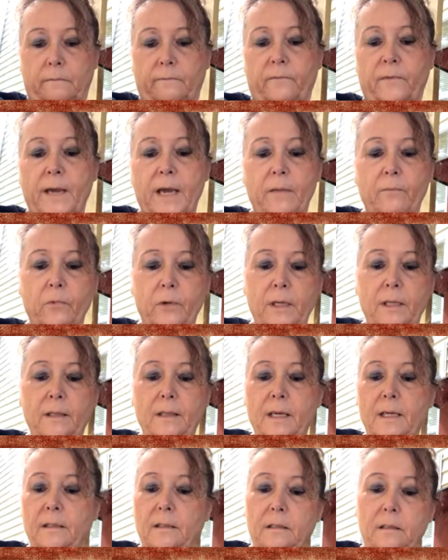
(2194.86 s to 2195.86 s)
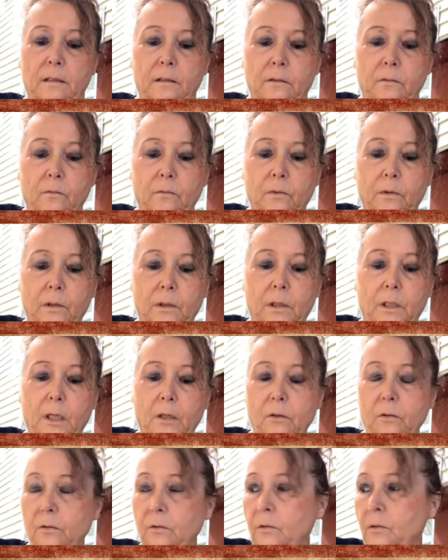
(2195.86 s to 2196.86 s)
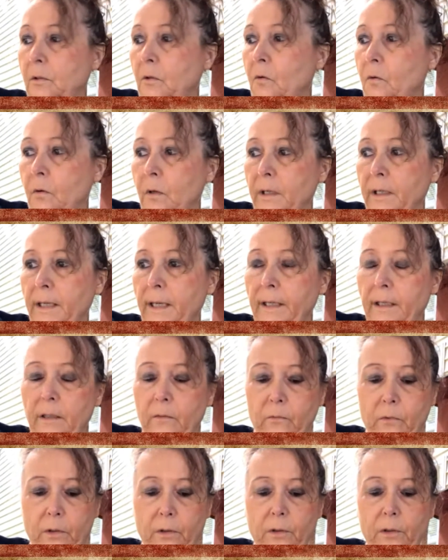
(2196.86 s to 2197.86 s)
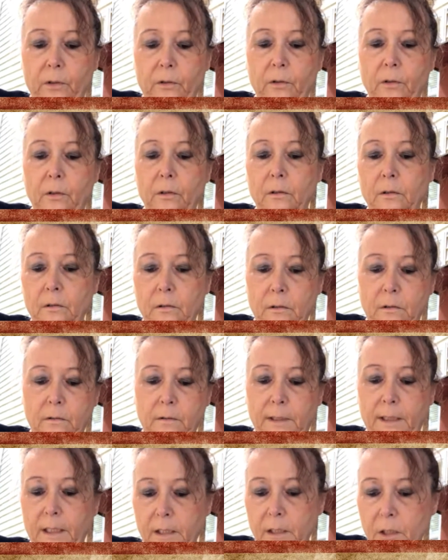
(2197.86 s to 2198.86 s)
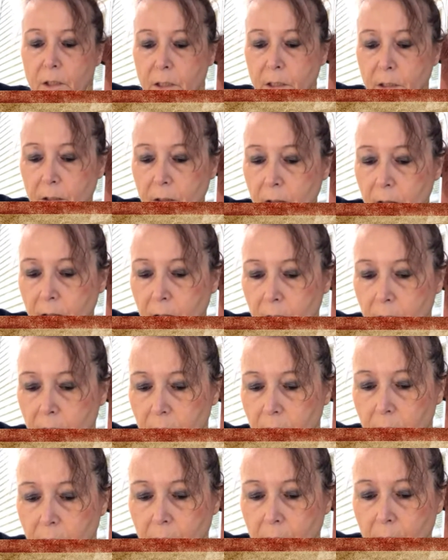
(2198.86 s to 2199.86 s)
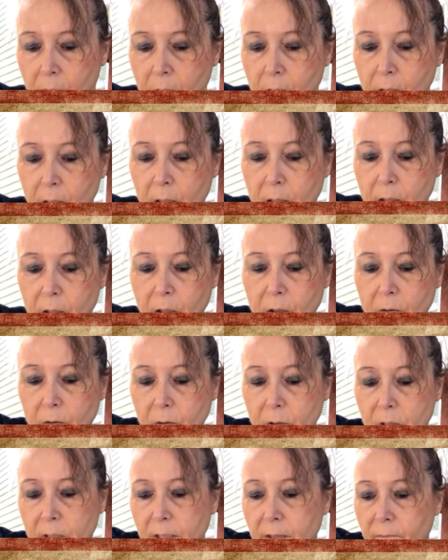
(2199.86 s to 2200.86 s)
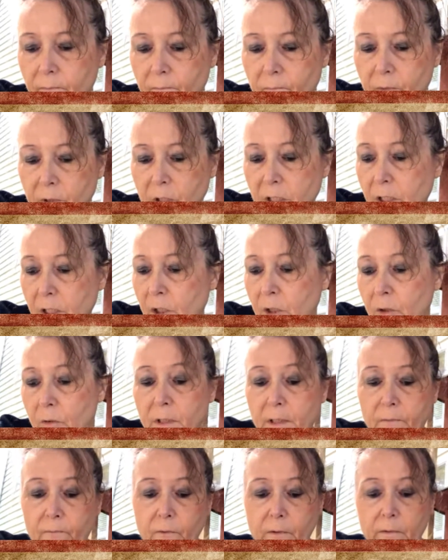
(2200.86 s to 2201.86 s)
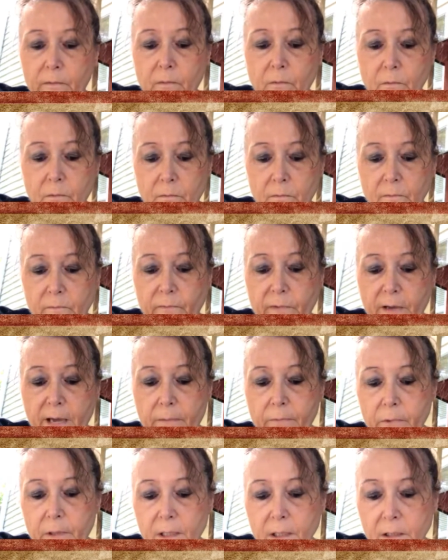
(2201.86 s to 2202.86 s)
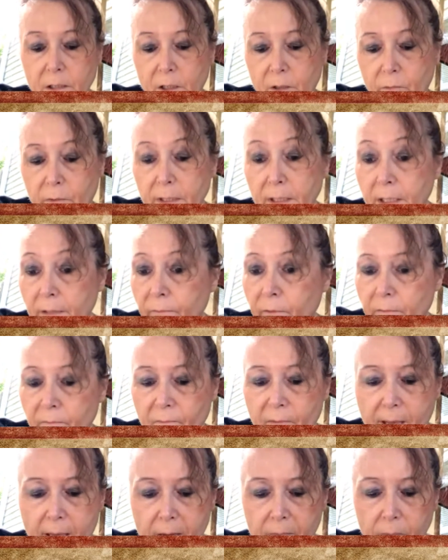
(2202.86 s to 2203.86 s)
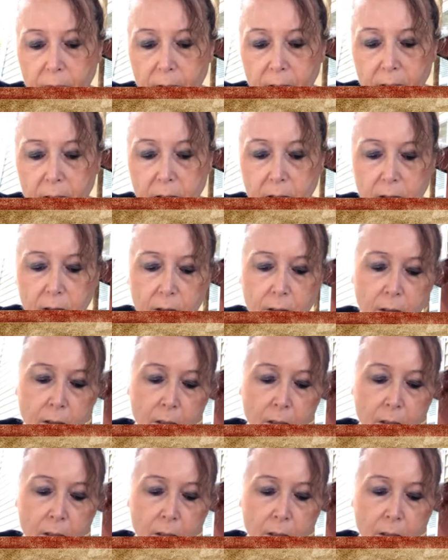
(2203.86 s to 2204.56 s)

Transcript: fabric that's goes coordinating with your kitchen. You can use just two different fabrics, three different fabrics.